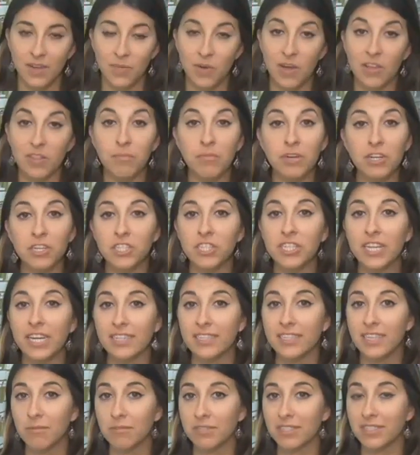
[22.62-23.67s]
While the
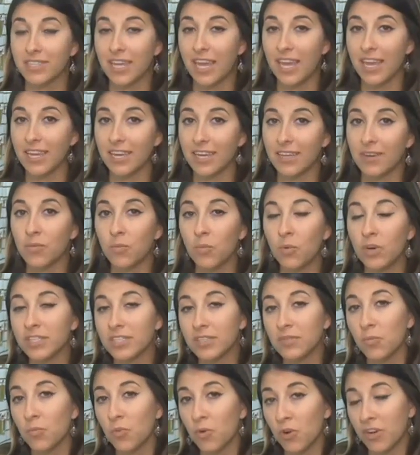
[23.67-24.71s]
merchandise that was taken
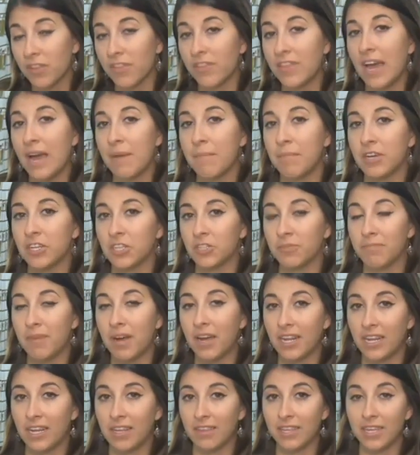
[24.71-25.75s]
wasn't worth that much
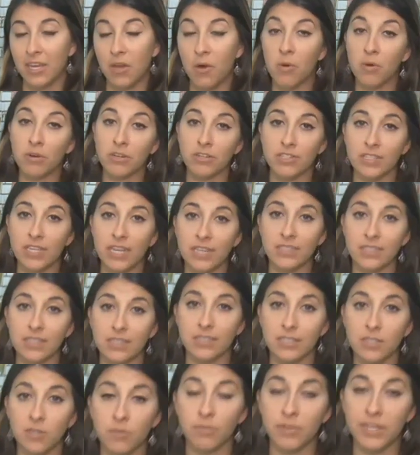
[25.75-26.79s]
money, the owner says he
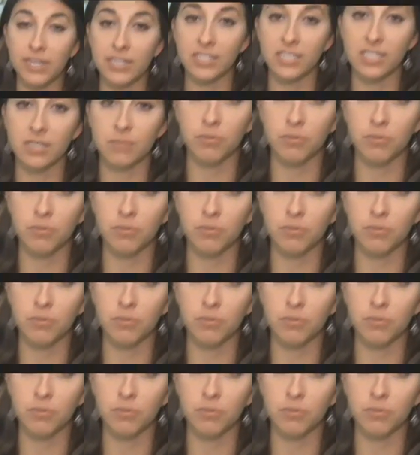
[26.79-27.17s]
still plans